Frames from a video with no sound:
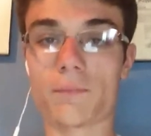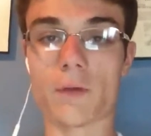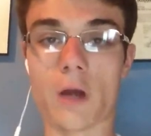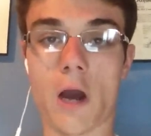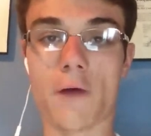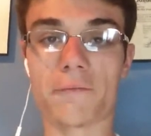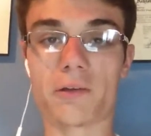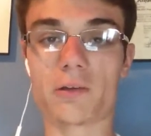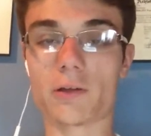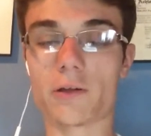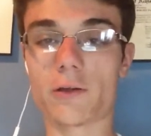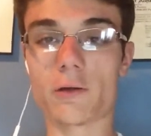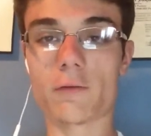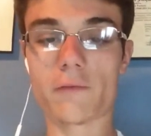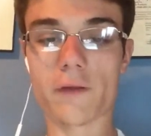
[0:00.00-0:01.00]
obviously
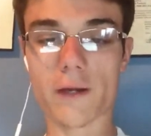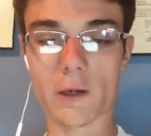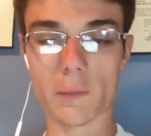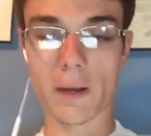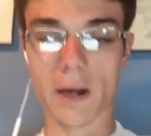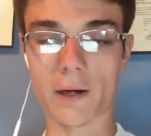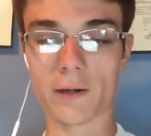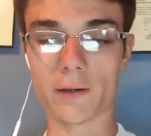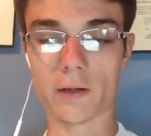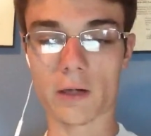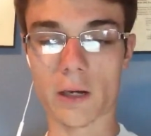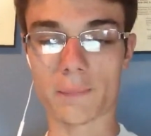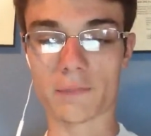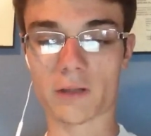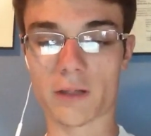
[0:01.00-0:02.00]
do a video about it.
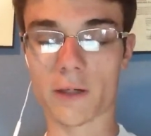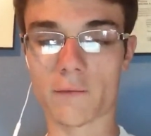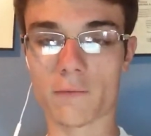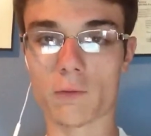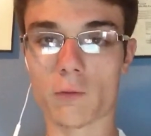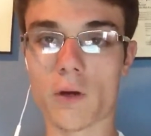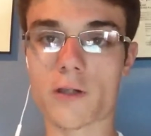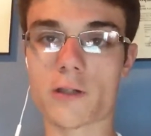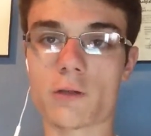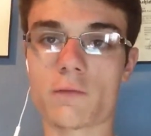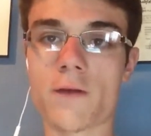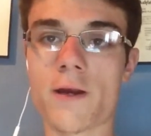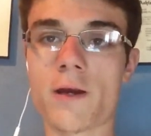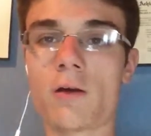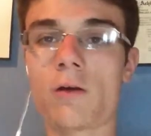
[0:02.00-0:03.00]
Um, so thank you for watching this
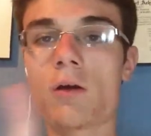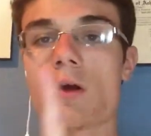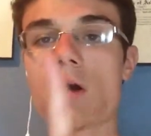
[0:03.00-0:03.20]
video.